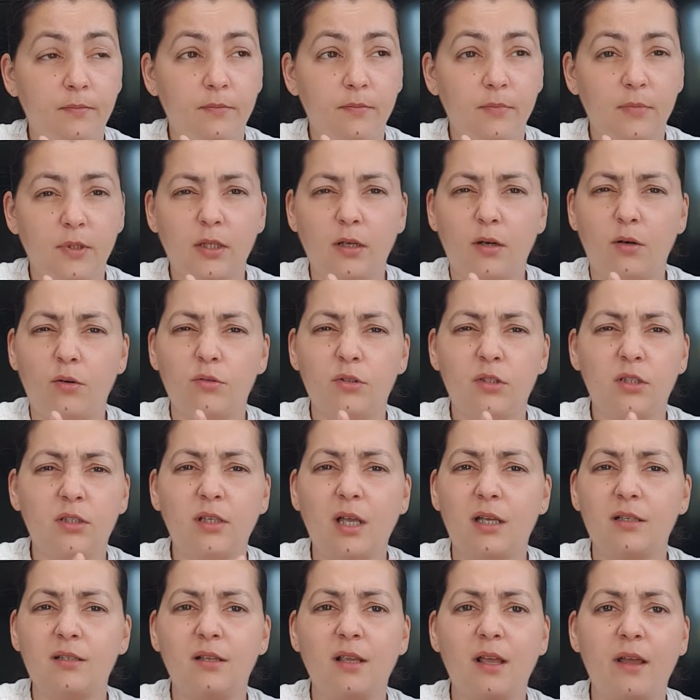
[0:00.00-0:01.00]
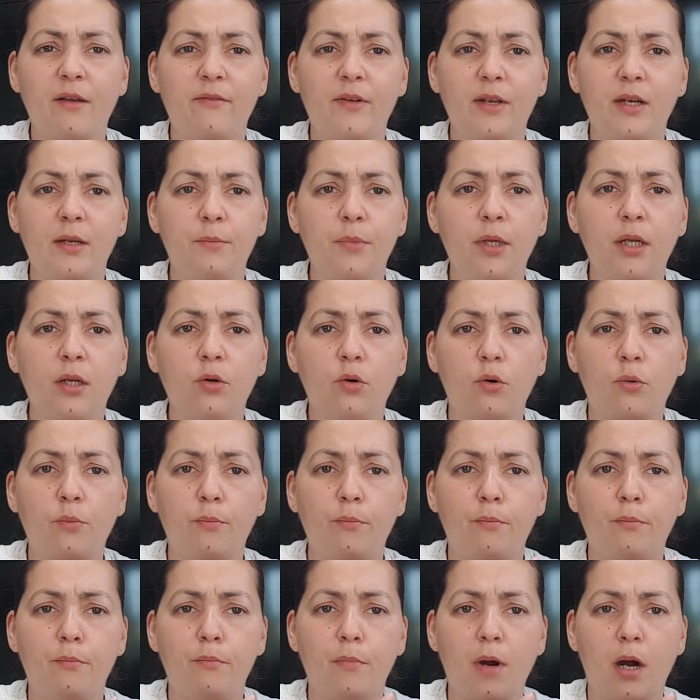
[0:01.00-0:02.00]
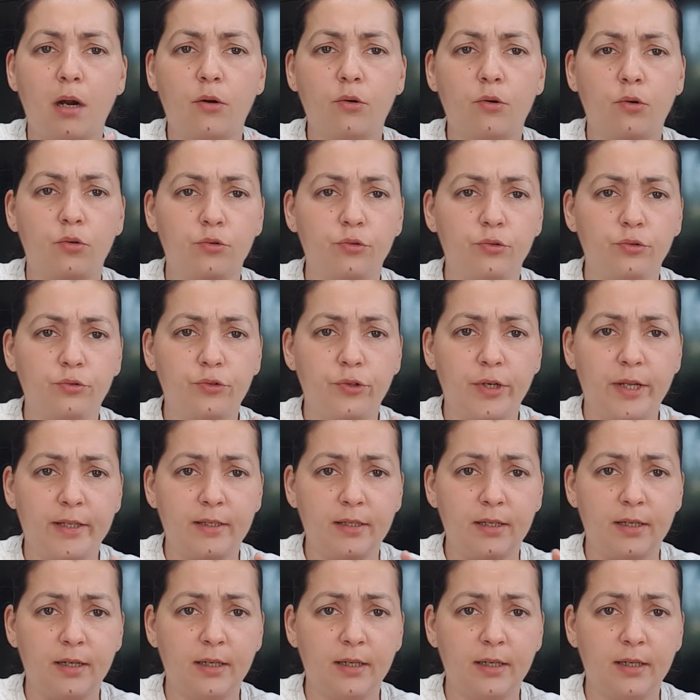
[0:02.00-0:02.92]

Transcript: no, she doesn't have any micro macronutrients in